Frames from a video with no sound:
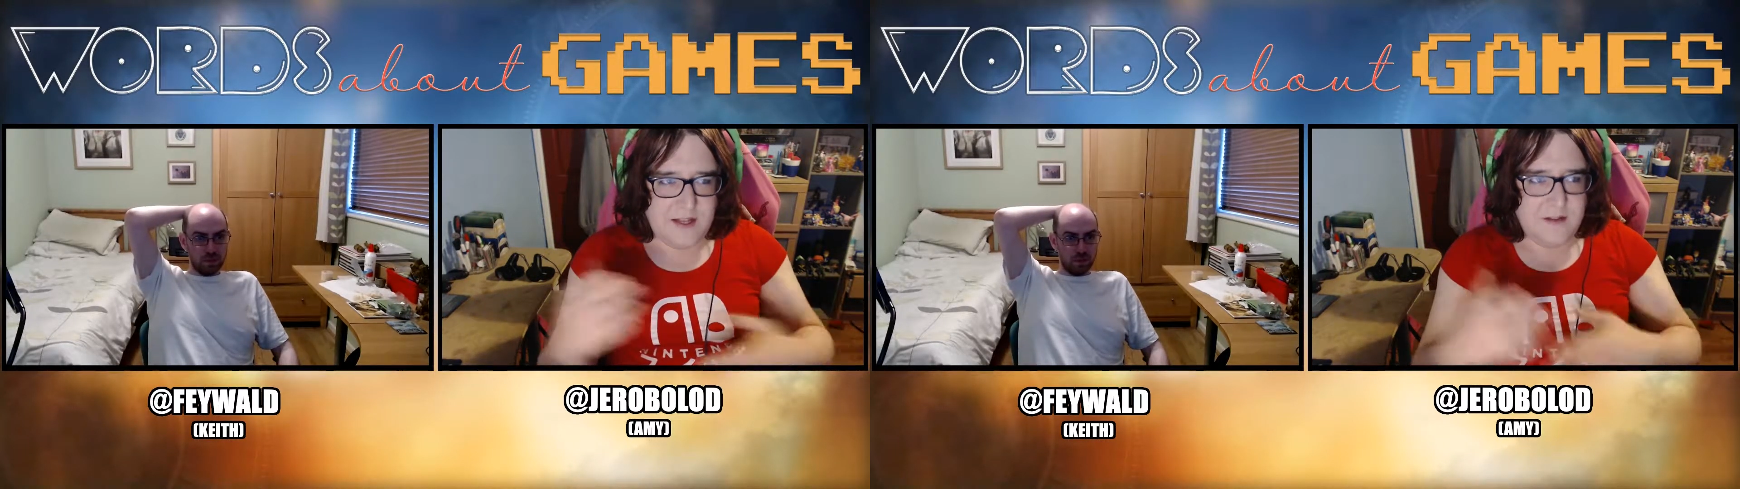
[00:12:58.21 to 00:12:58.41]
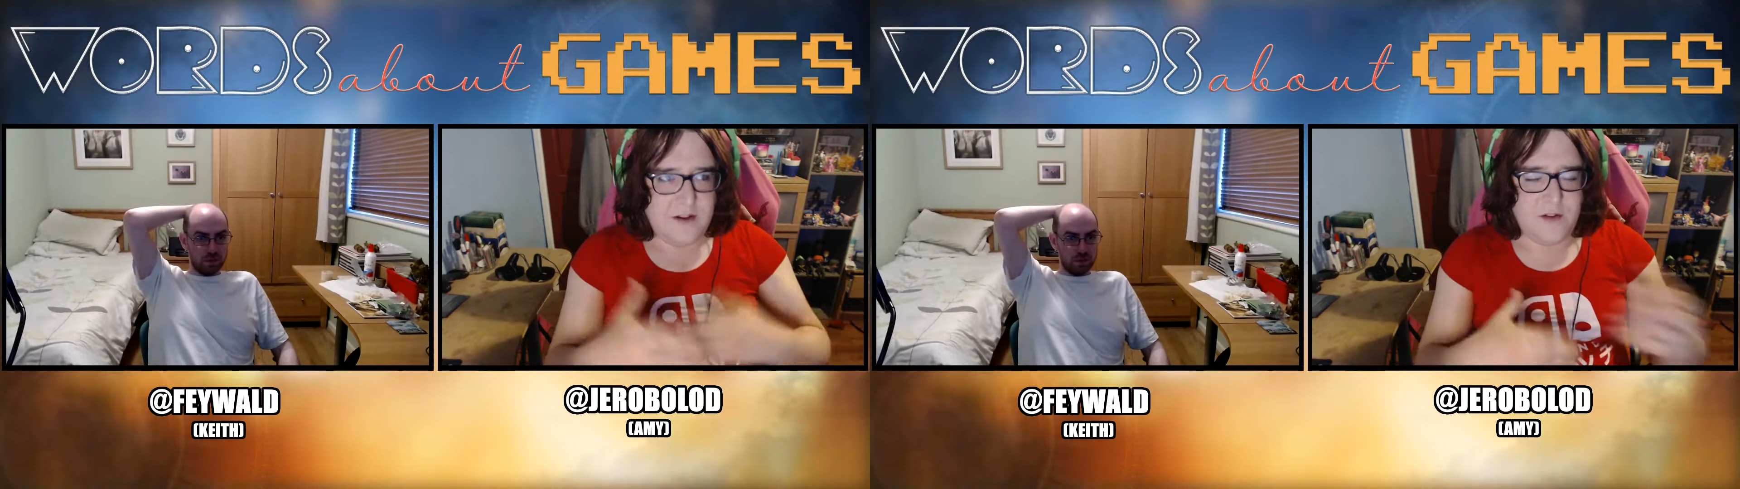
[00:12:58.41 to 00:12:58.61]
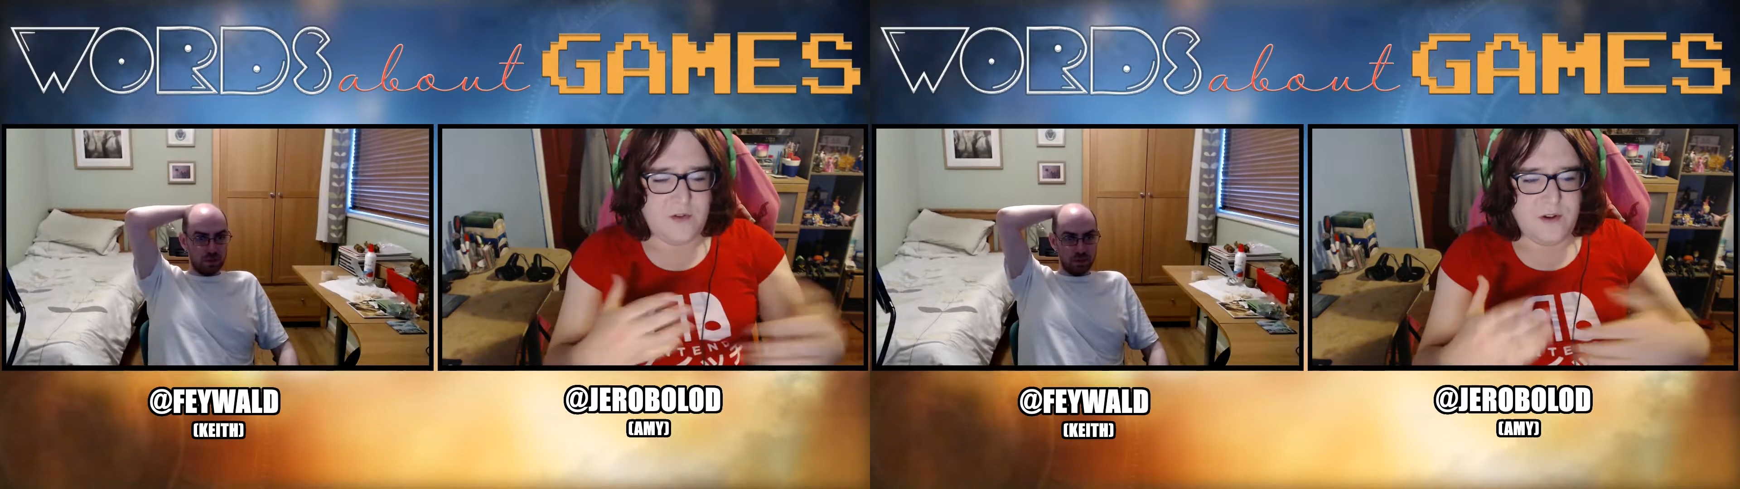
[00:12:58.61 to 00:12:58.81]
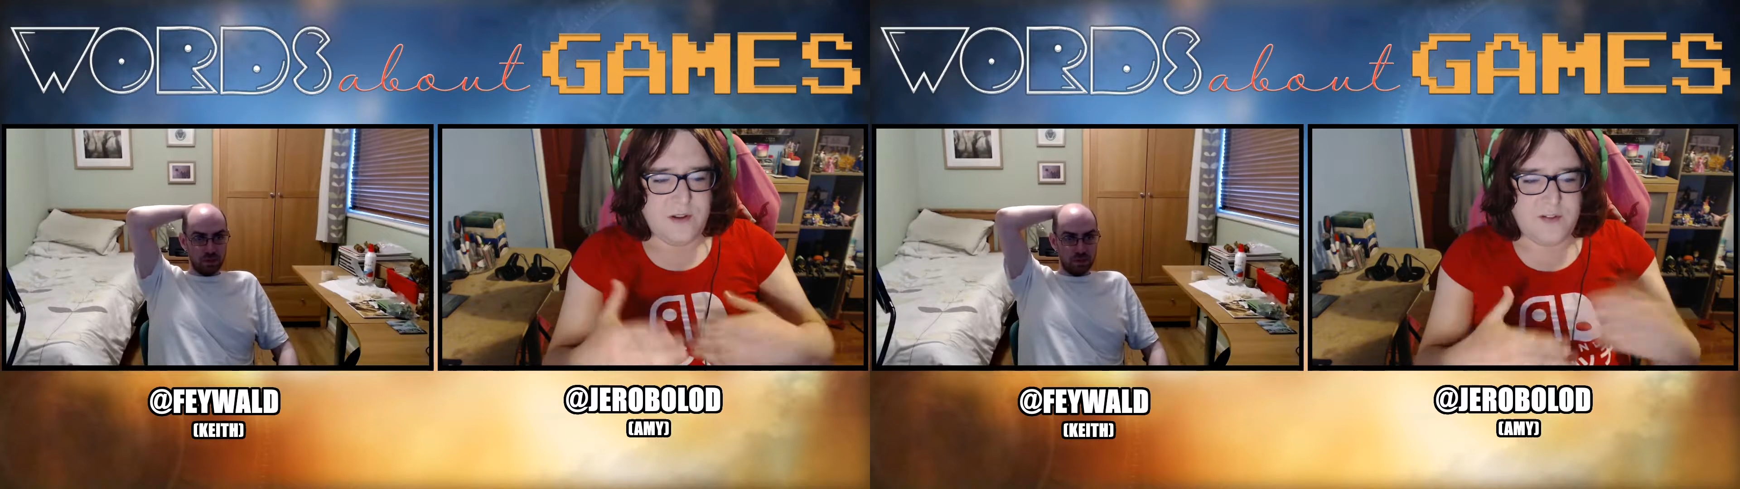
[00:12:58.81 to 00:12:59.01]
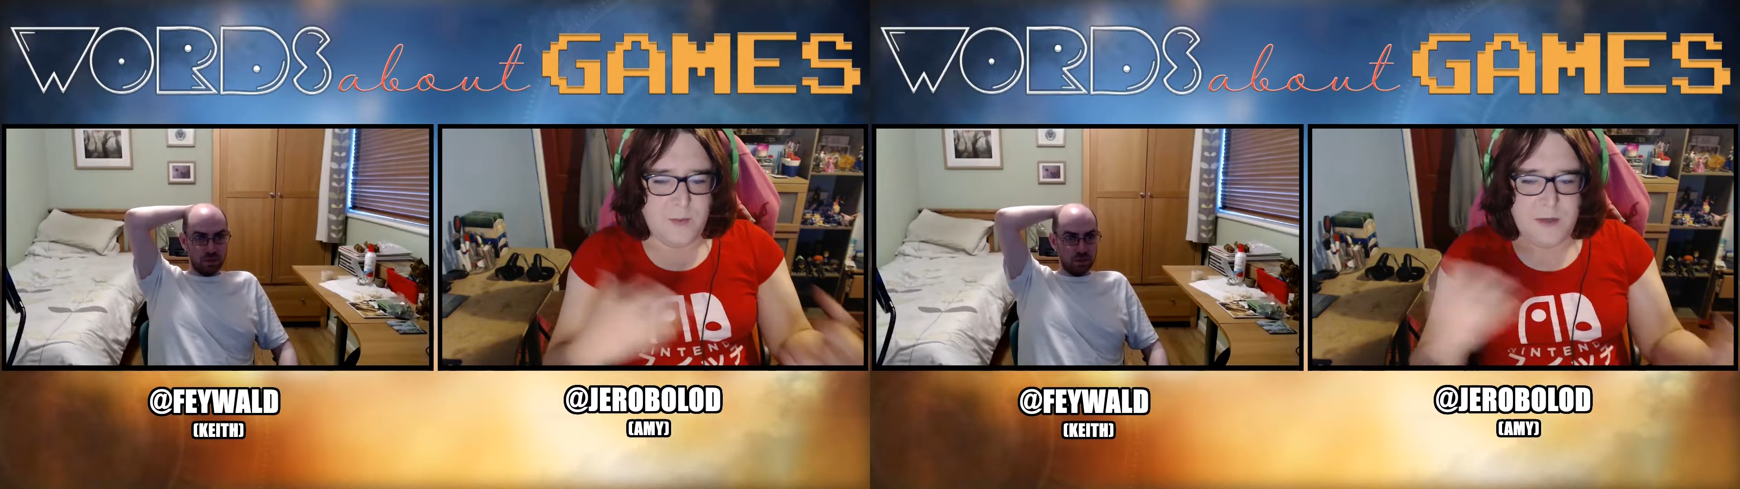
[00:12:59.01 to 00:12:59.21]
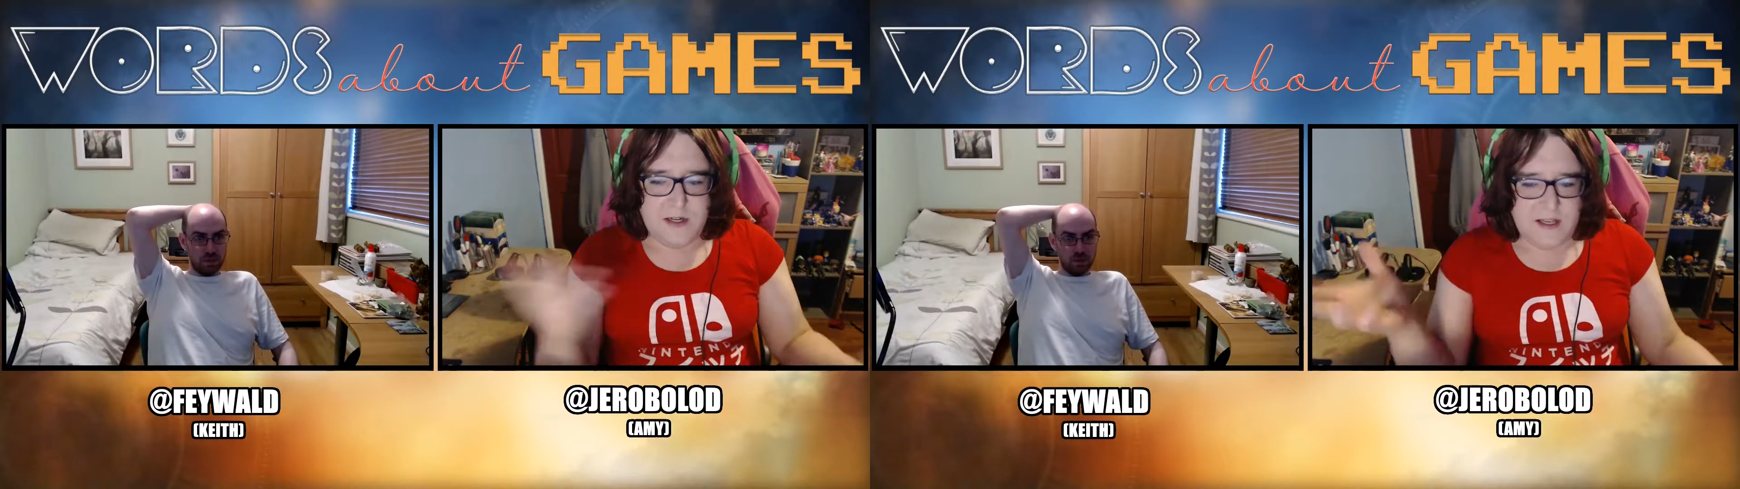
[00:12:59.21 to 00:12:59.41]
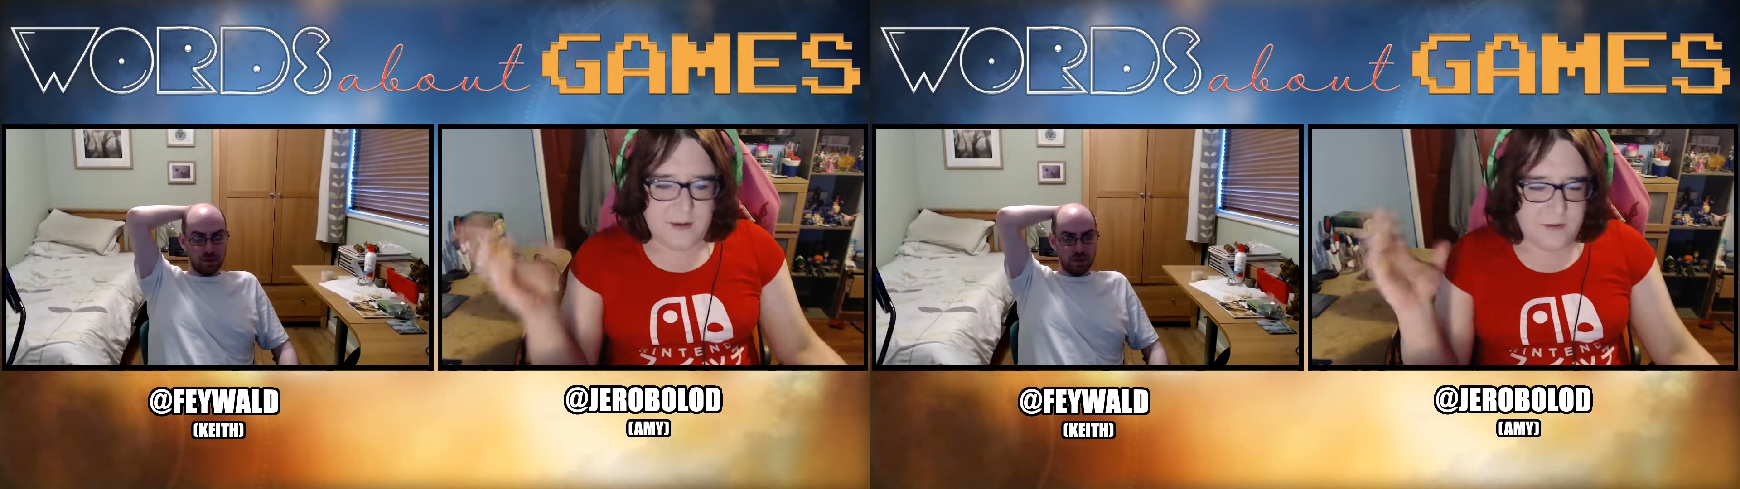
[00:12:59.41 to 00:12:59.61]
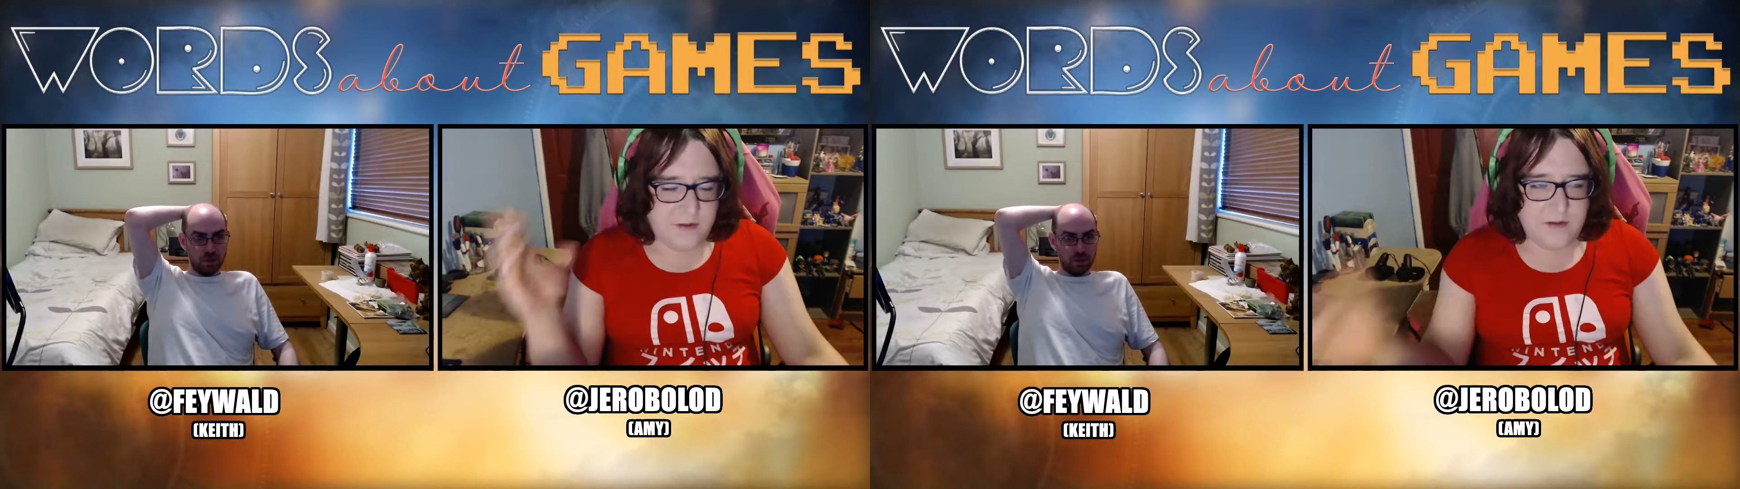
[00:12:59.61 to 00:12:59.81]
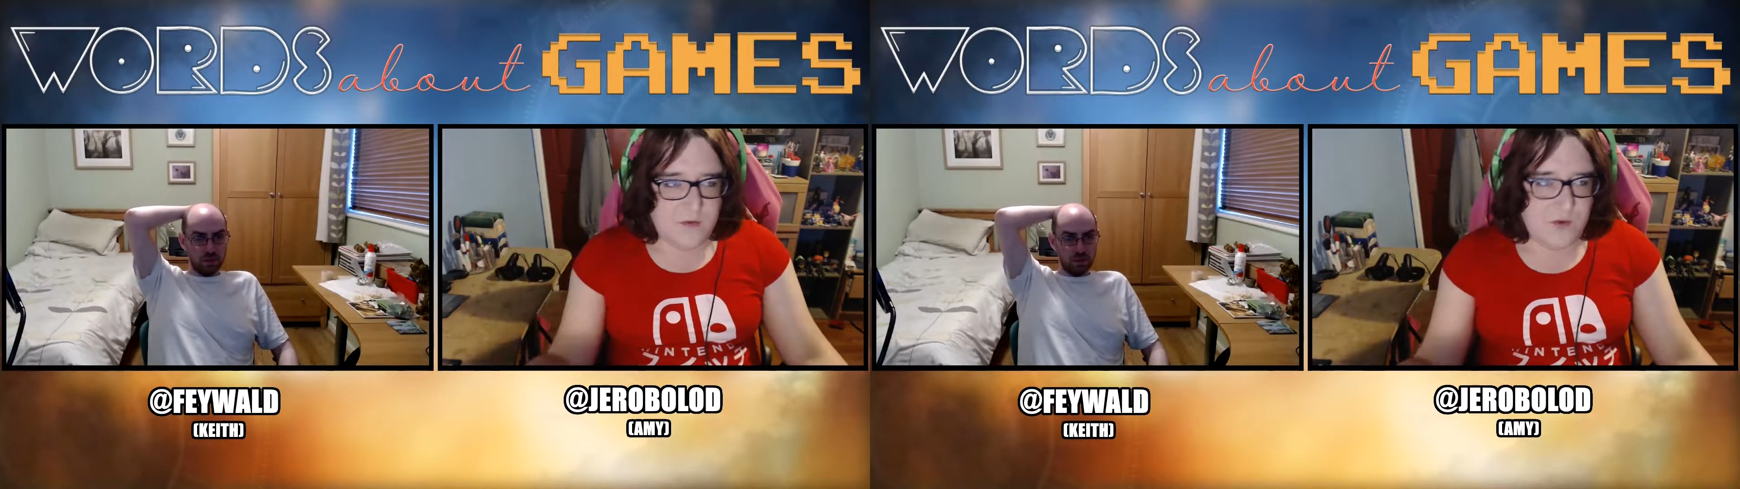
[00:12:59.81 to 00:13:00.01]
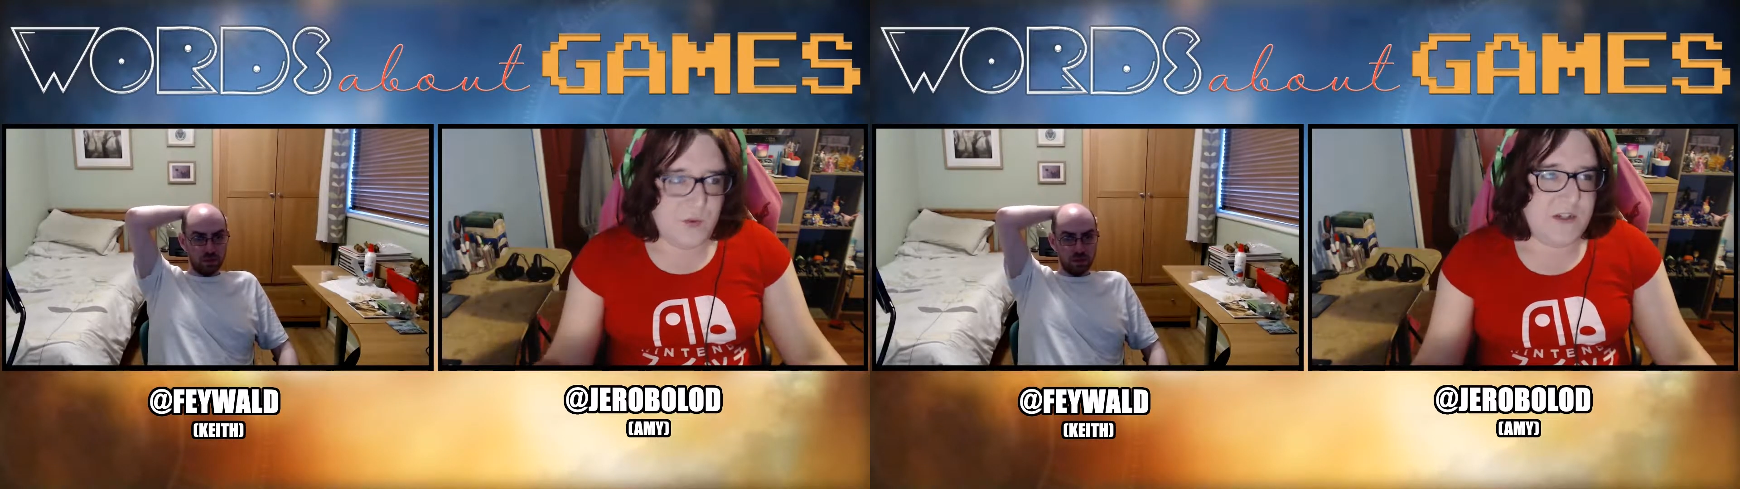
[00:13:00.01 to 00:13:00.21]
controllers communicate with the
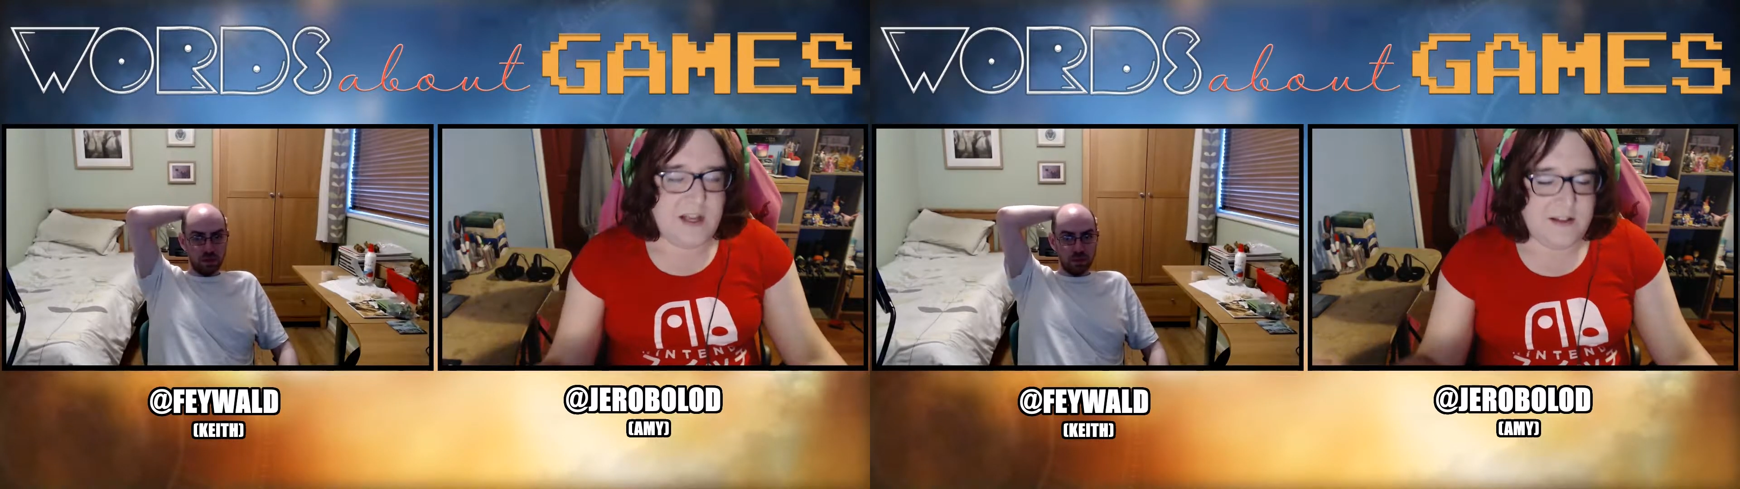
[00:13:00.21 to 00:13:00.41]
Switch.